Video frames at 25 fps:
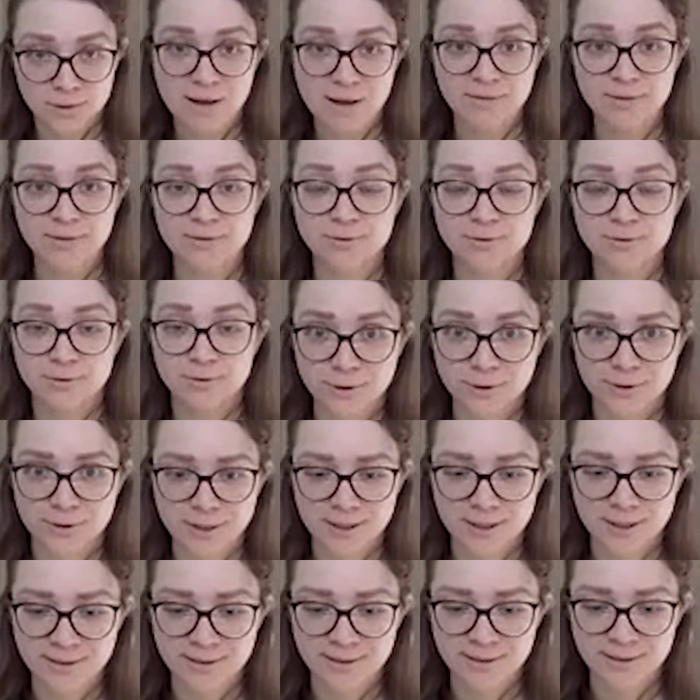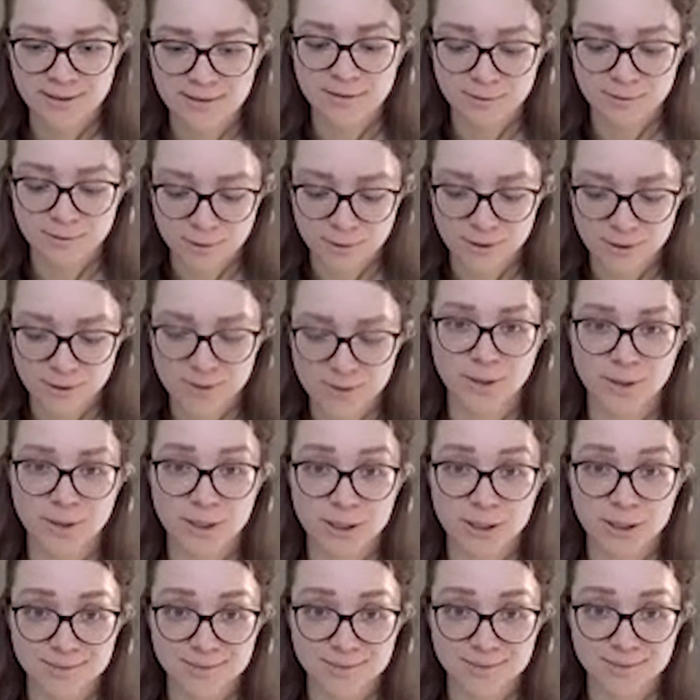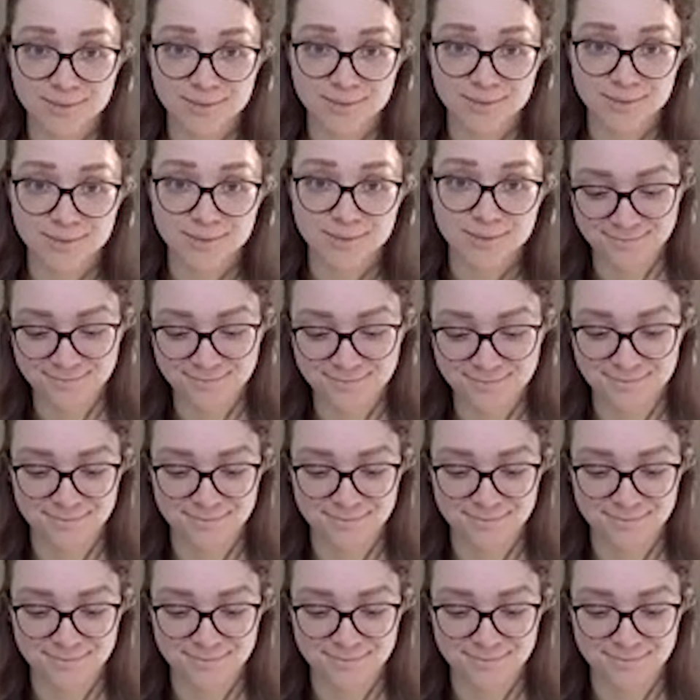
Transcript: also have it for your data and for the model.